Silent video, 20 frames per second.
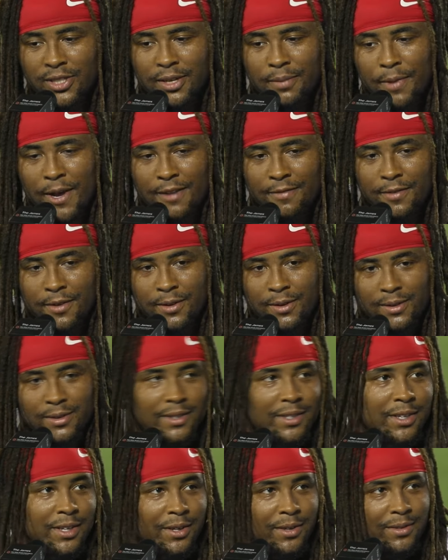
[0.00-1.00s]
in the backfield.
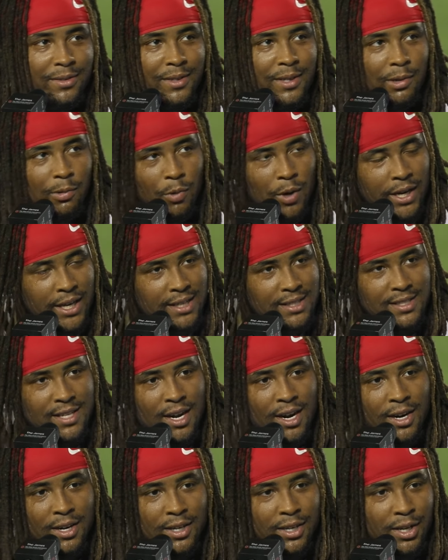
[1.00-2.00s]
You know, one gets
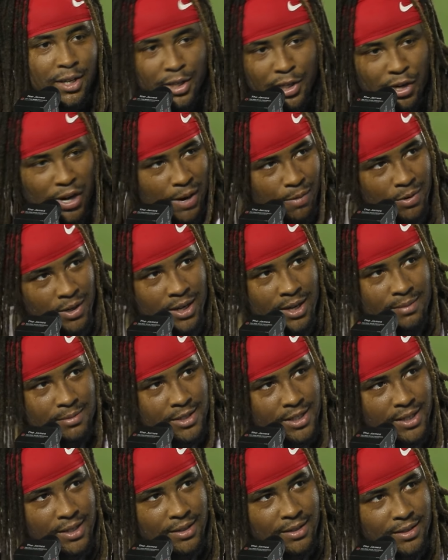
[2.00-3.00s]
tired, another great one
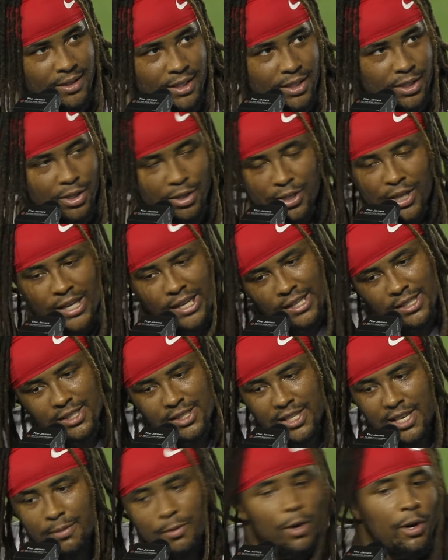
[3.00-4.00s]
comes in. And, you know, they can
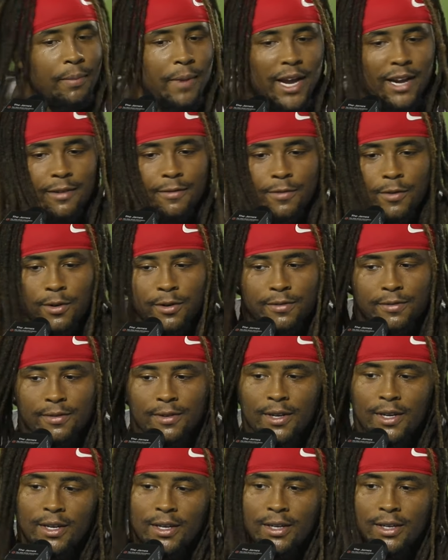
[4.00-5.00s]
just keep going back and forth,
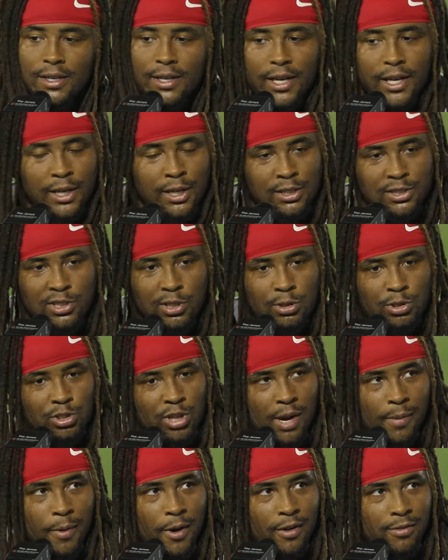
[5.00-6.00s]
and there's no
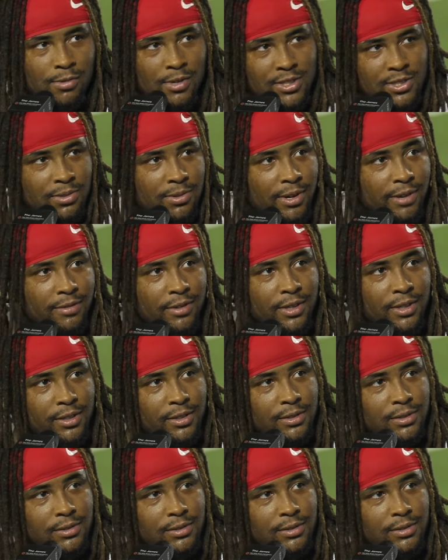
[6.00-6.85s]
drop-off whatsoever.